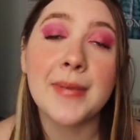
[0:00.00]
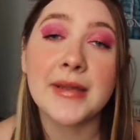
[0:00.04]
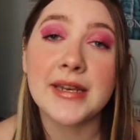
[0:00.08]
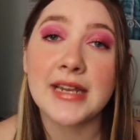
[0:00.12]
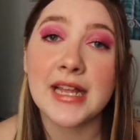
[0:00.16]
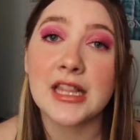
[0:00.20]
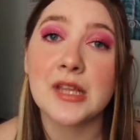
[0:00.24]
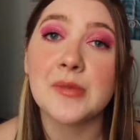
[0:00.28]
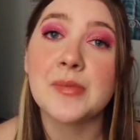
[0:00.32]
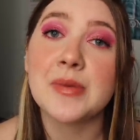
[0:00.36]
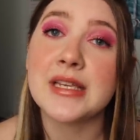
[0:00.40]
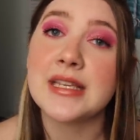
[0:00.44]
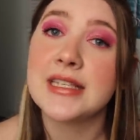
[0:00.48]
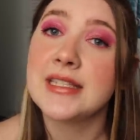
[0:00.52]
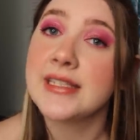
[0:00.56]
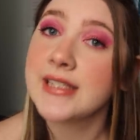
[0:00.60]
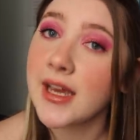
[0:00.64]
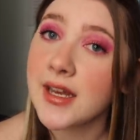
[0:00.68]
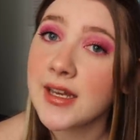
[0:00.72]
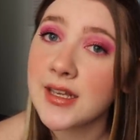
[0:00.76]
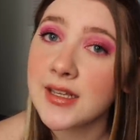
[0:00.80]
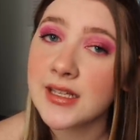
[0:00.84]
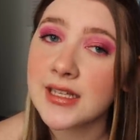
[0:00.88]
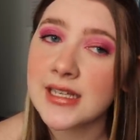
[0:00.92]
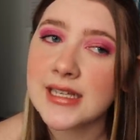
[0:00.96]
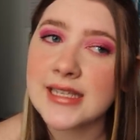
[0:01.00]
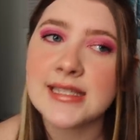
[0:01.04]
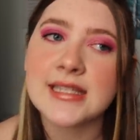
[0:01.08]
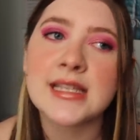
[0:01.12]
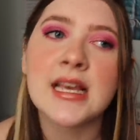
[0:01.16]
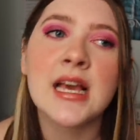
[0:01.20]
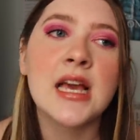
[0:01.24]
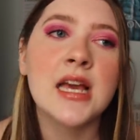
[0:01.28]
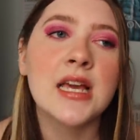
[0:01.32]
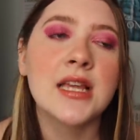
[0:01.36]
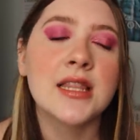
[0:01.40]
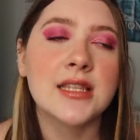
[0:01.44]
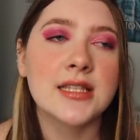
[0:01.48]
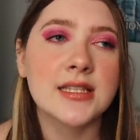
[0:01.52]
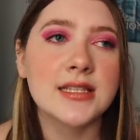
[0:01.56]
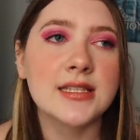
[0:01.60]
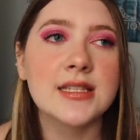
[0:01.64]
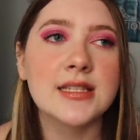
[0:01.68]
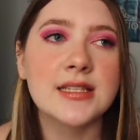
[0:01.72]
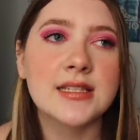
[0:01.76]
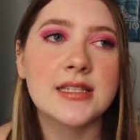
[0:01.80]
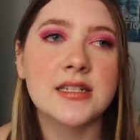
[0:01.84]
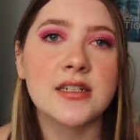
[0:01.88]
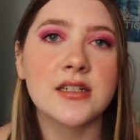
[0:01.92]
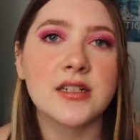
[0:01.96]
Penelope Douglas. This is
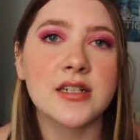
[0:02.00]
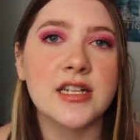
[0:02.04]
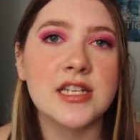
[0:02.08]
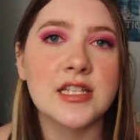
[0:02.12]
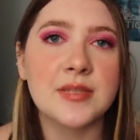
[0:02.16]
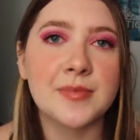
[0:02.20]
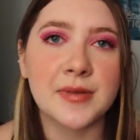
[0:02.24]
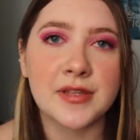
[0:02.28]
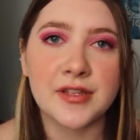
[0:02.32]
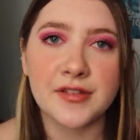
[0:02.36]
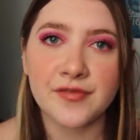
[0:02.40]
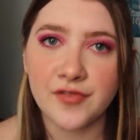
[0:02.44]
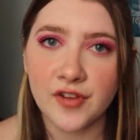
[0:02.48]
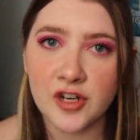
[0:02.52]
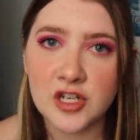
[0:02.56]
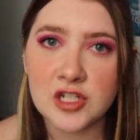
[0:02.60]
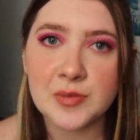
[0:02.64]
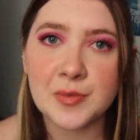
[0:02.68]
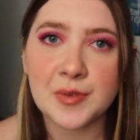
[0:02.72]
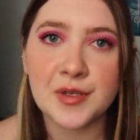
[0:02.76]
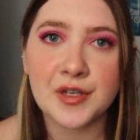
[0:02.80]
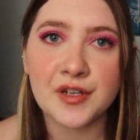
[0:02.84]
a series, but the first